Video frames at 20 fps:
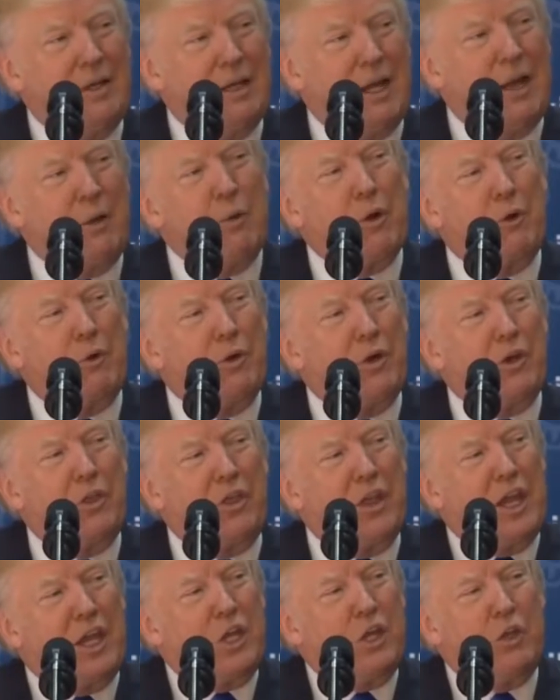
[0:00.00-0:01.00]
I want to really
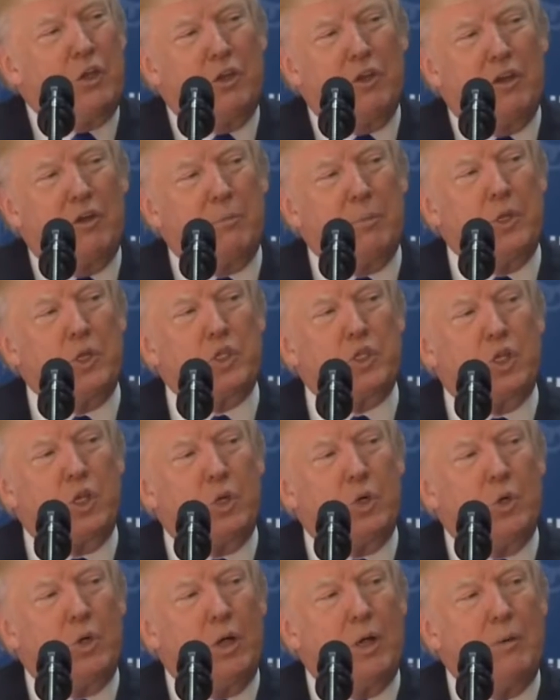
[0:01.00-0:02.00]
thank you. You have been
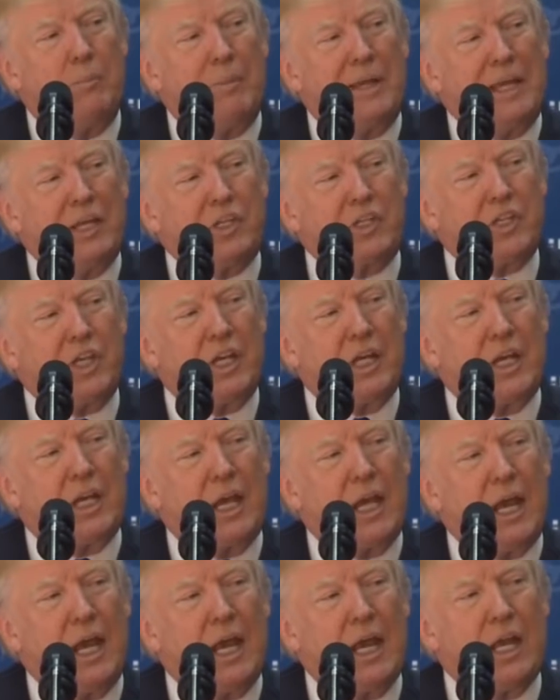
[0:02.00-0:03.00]
so
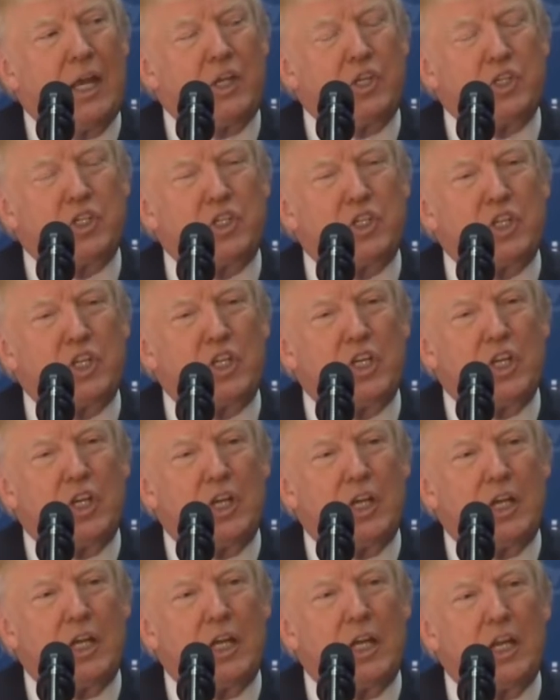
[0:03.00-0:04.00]
amazing as
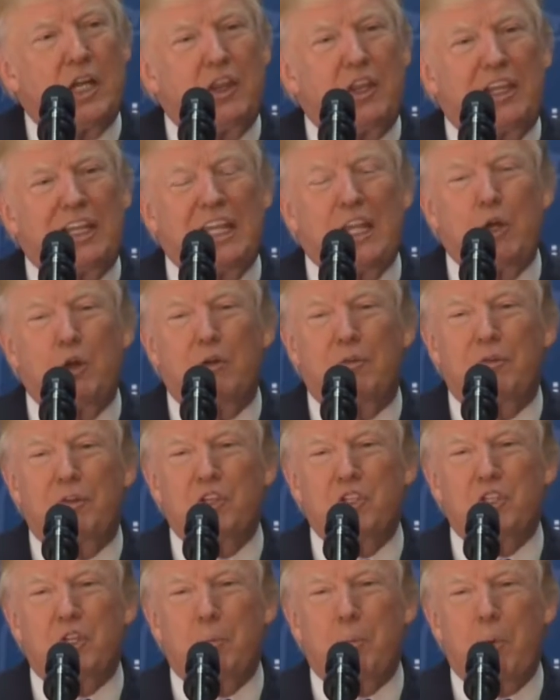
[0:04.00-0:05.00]
the leader of
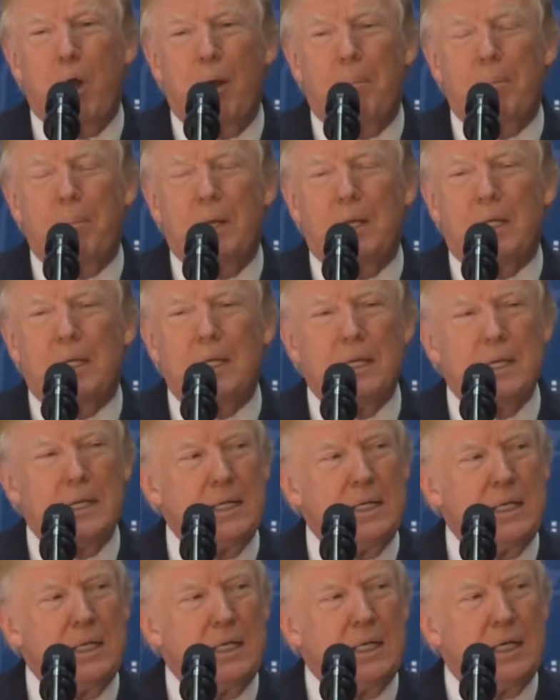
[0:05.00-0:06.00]
this department,
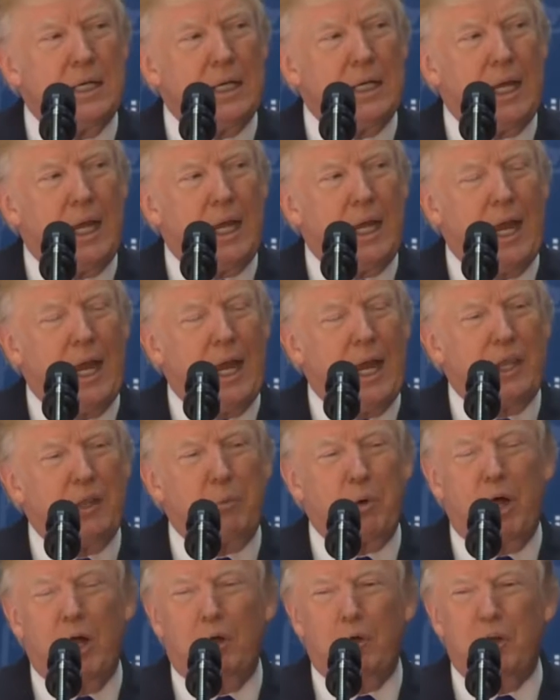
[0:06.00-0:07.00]
and the
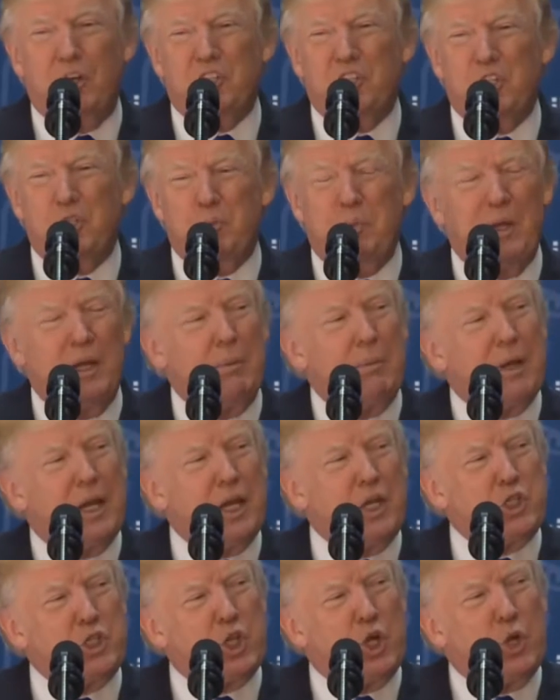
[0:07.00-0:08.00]
progress is being
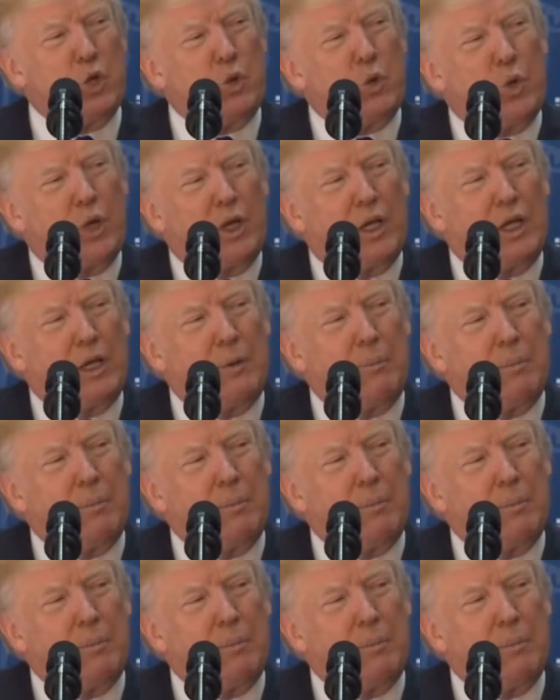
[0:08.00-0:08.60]
made so quickly.